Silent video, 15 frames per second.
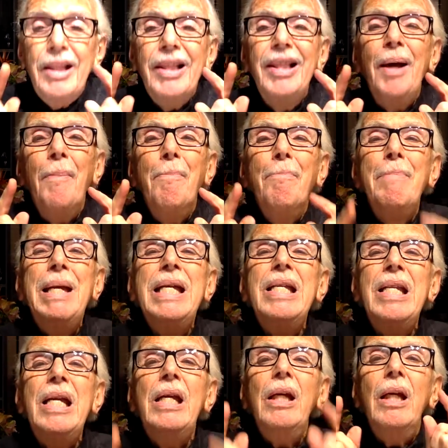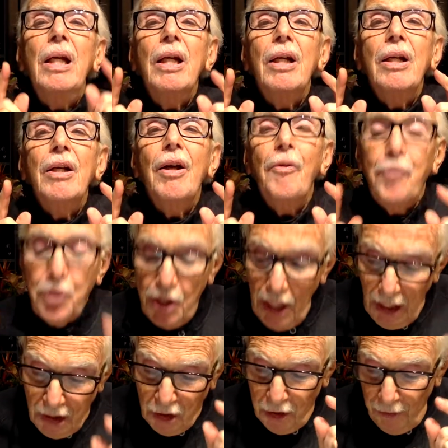the meaning of
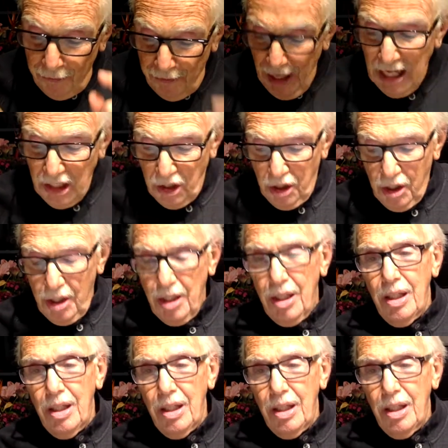such events